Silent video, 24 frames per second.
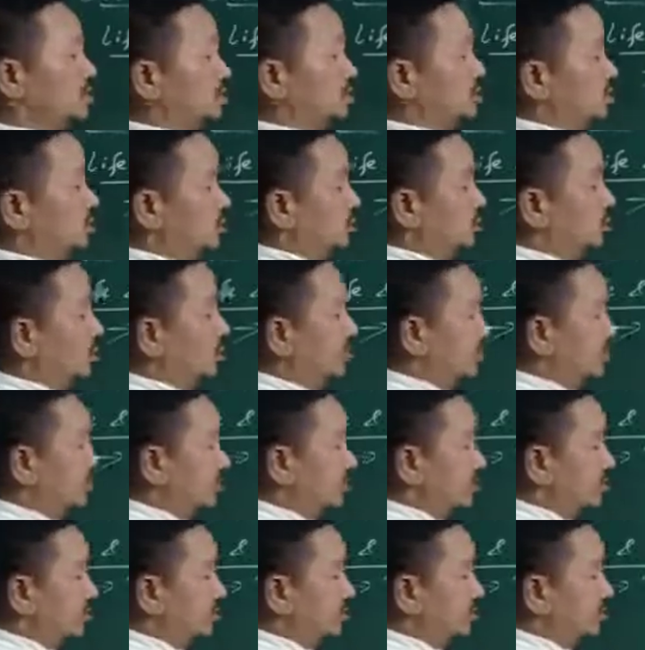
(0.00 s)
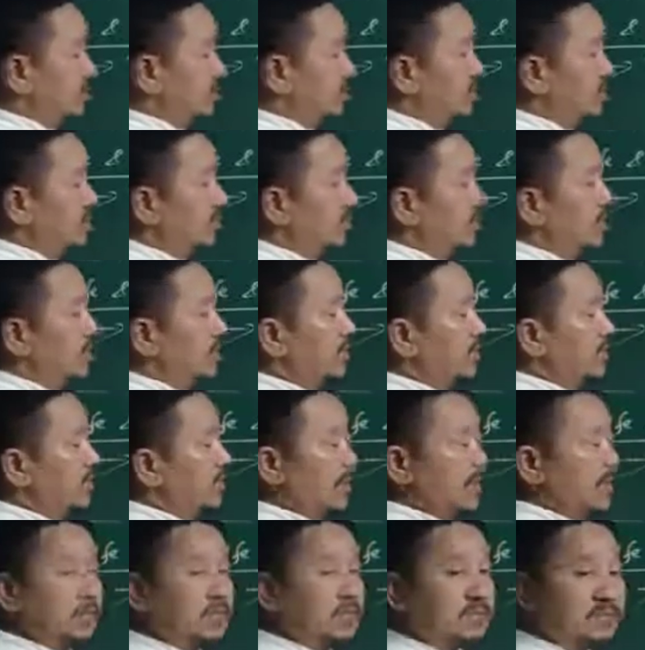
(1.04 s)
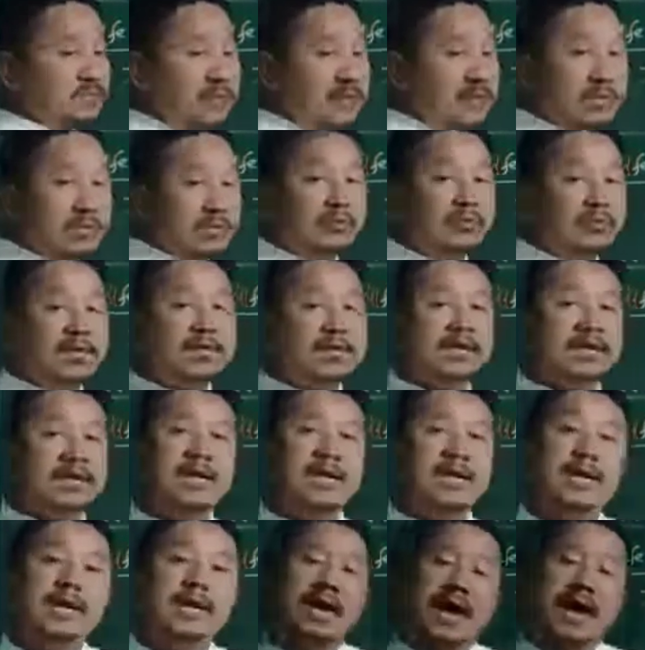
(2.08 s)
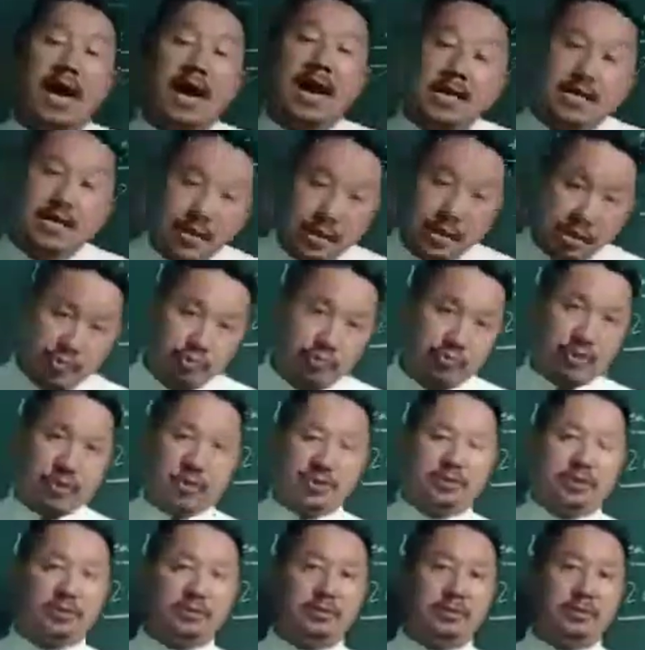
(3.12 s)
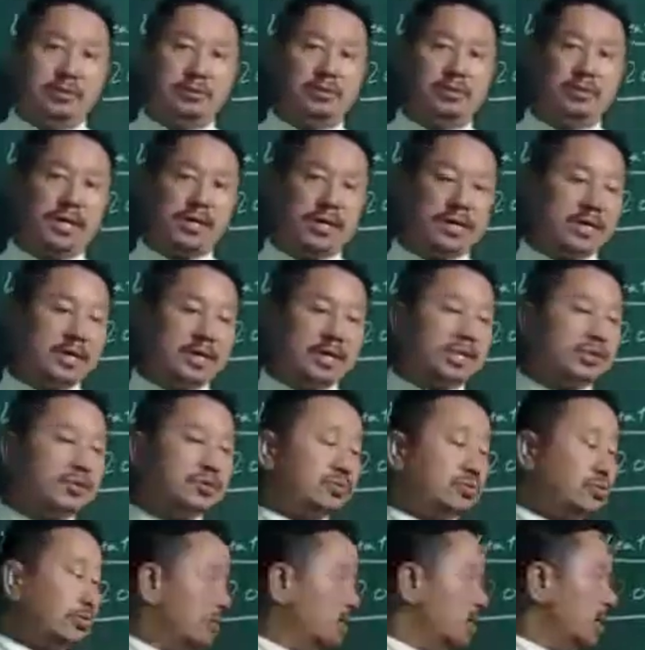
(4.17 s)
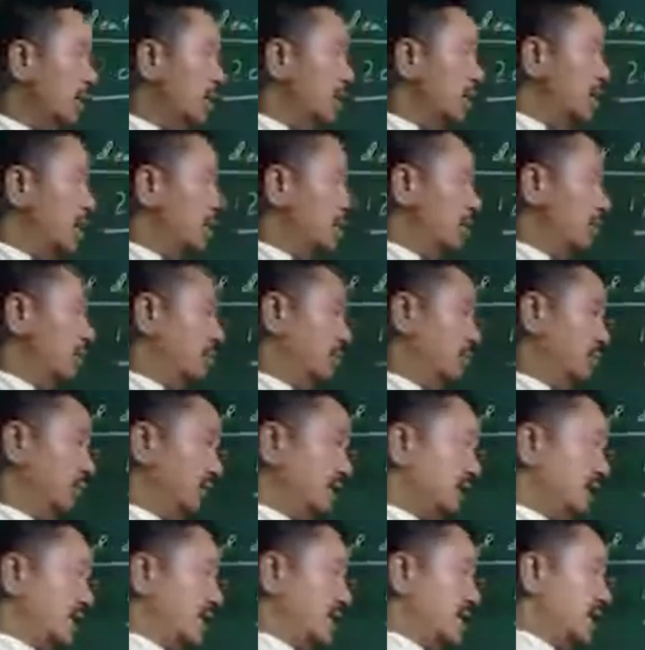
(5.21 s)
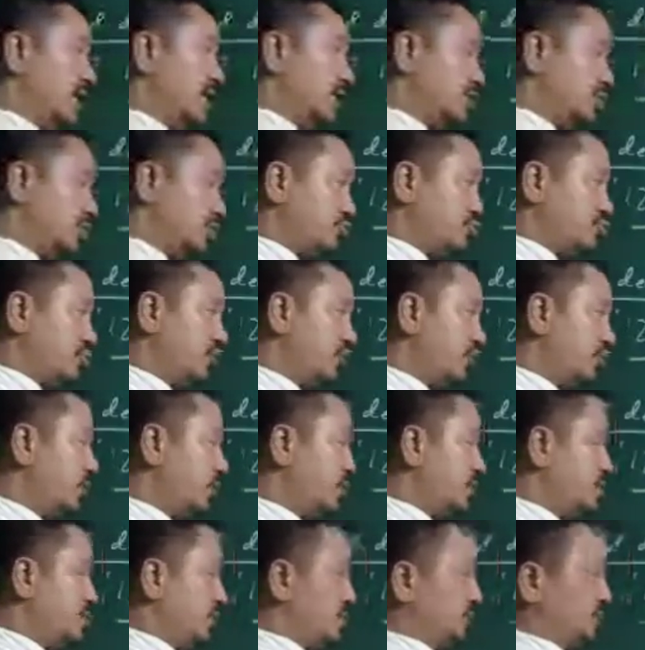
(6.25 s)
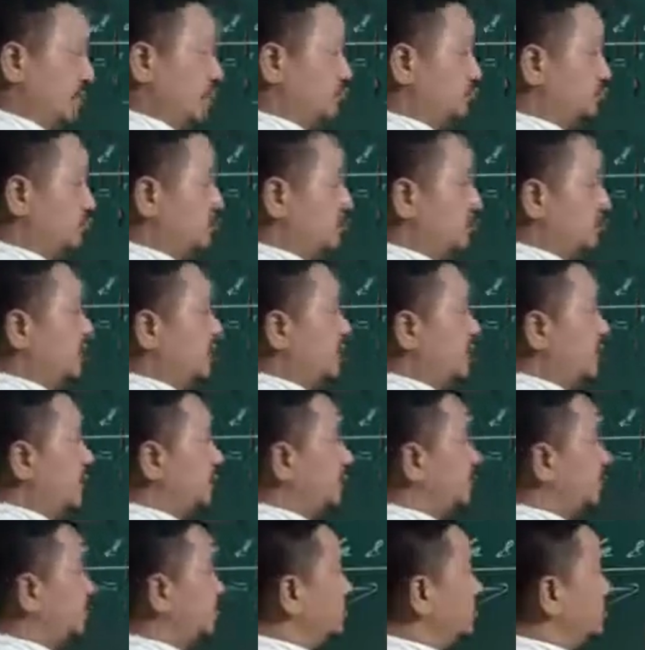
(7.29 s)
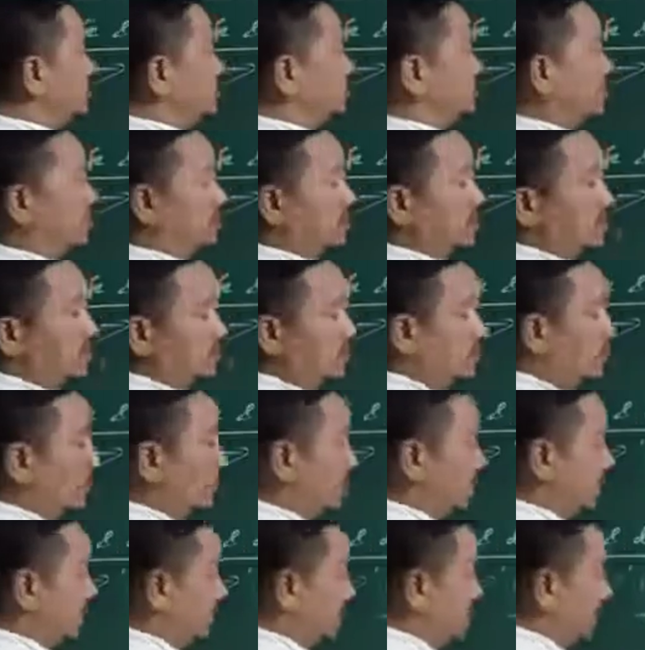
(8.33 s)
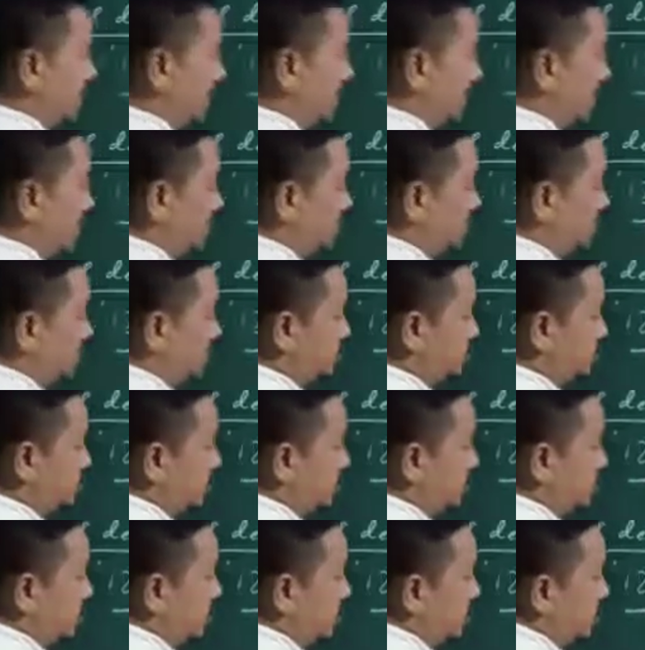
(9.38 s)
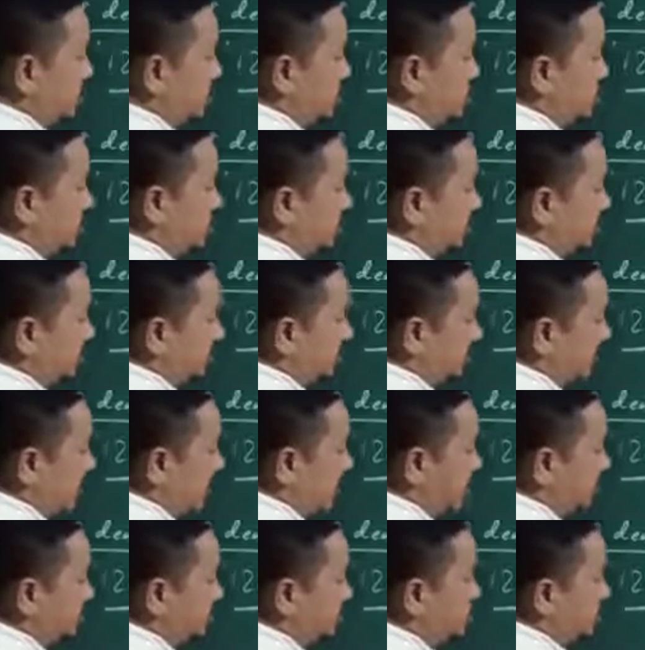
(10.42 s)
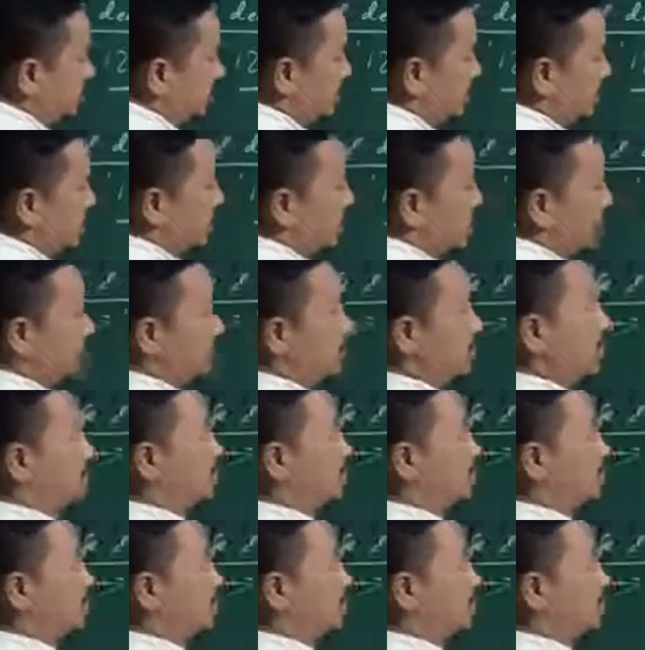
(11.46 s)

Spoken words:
will be taken to the liver and spleen where they are destroyed. Okay, so when they are destroyed, as you all know that they contain iron also. So this iron content